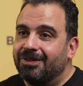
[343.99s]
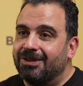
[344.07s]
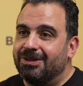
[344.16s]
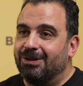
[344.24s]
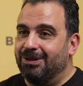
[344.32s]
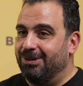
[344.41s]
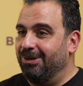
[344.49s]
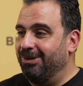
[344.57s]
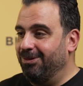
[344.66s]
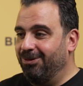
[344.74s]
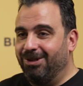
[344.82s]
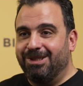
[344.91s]
So
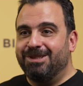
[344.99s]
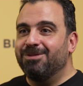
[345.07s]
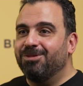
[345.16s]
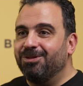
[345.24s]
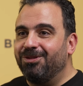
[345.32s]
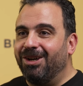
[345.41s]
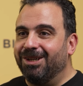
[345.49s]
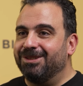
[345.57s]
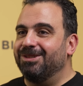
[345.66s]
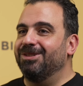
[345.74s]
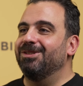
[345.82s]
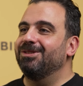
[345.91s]
it's a very simple fact.
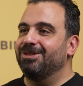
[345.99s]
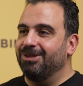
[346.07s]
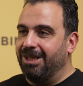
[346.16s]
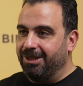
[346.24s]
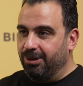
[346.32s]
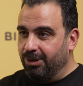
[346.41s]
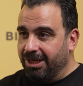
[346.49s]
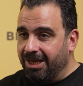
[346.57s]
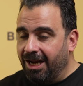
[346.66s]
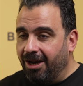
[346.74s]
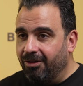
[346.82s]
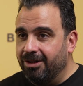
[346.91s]
So that you
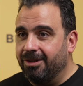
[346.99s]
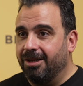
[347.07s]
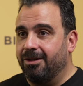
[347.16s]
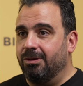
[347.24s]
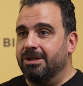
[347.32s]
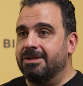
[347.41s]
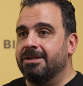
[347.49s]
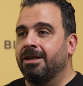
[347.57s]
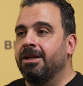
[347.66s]
inherit that risk.